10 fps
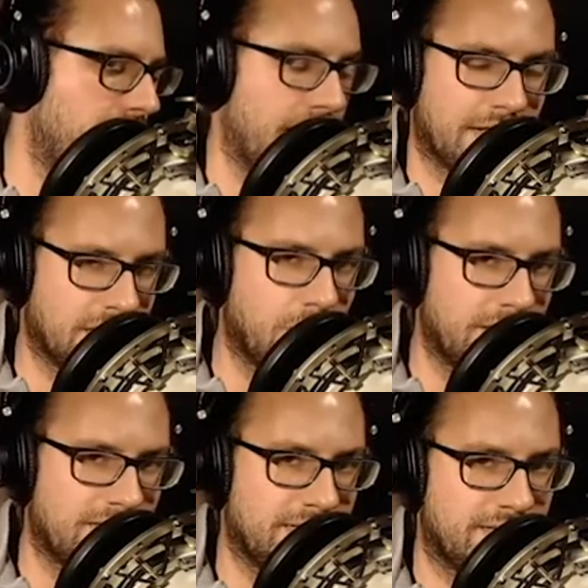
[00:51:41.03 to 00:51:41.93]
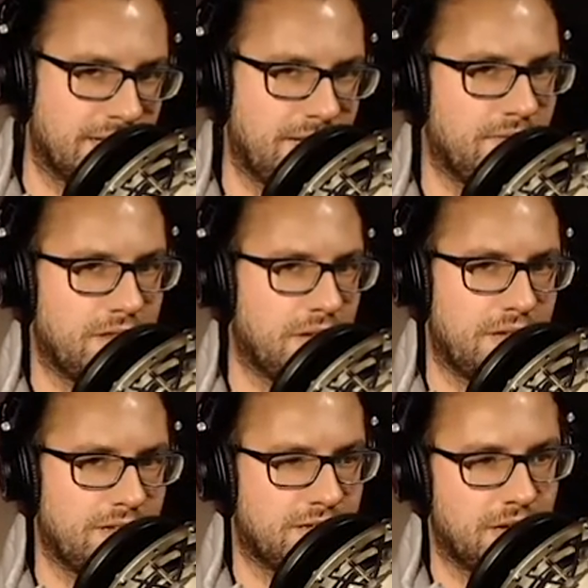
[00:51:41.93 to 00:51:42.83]
And it's always listed, even though
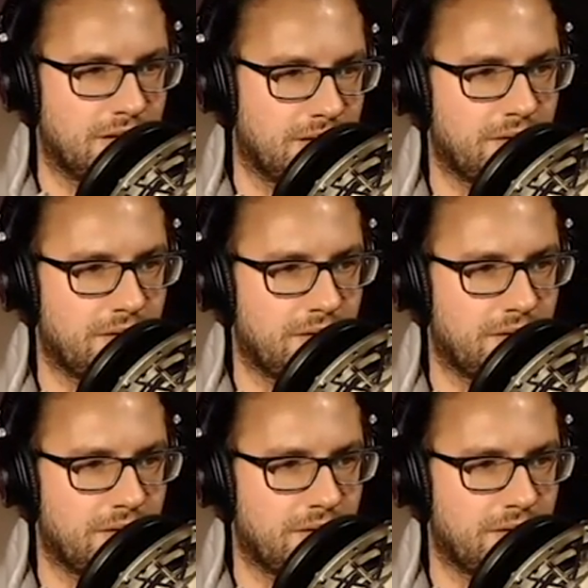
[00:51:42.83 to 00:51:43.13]
you just know,